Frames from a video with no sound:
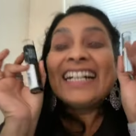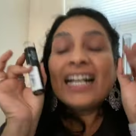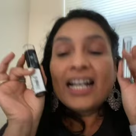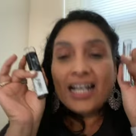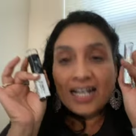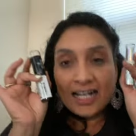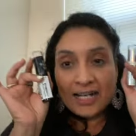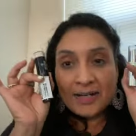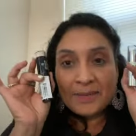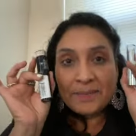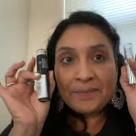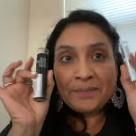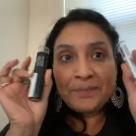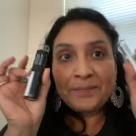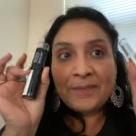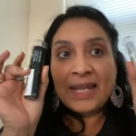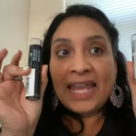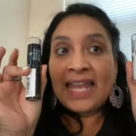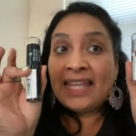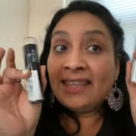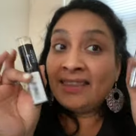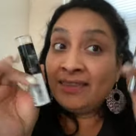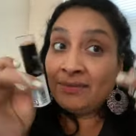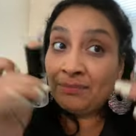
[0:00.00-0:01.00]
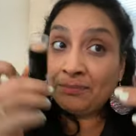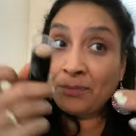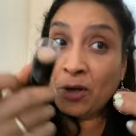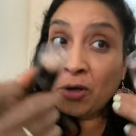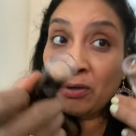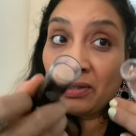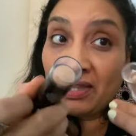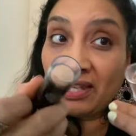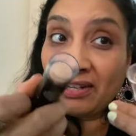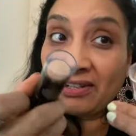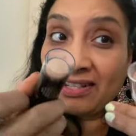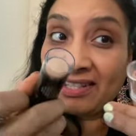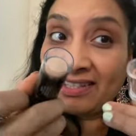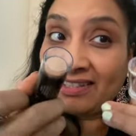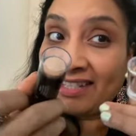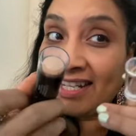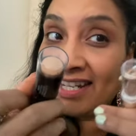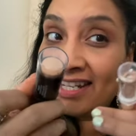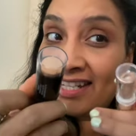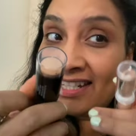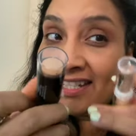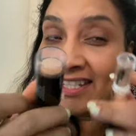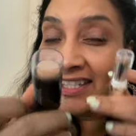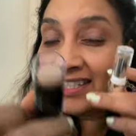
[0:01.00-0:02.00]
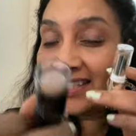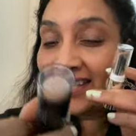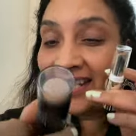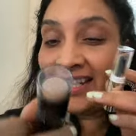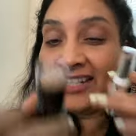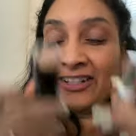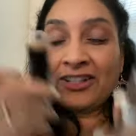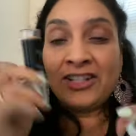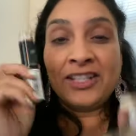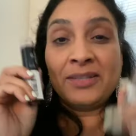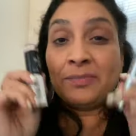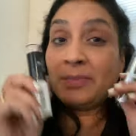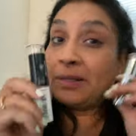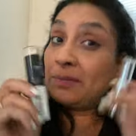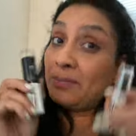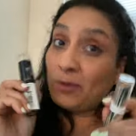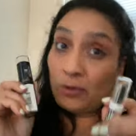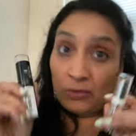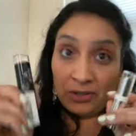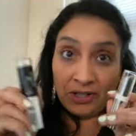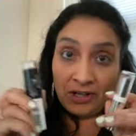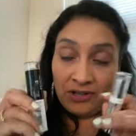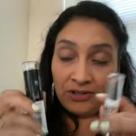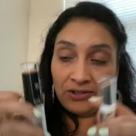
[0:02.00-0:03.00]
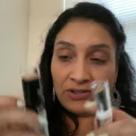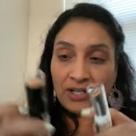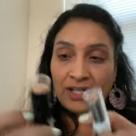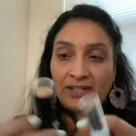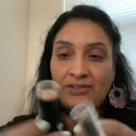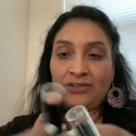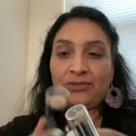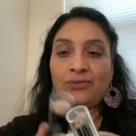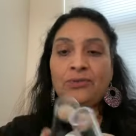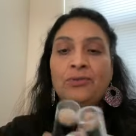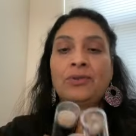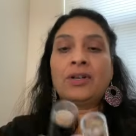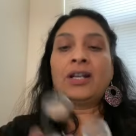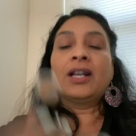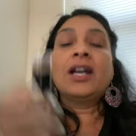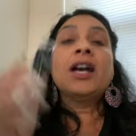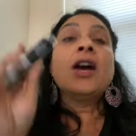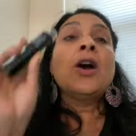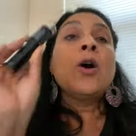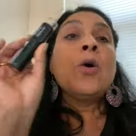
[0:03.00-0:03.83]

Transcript: and both are stick concealers, but both are drugstore.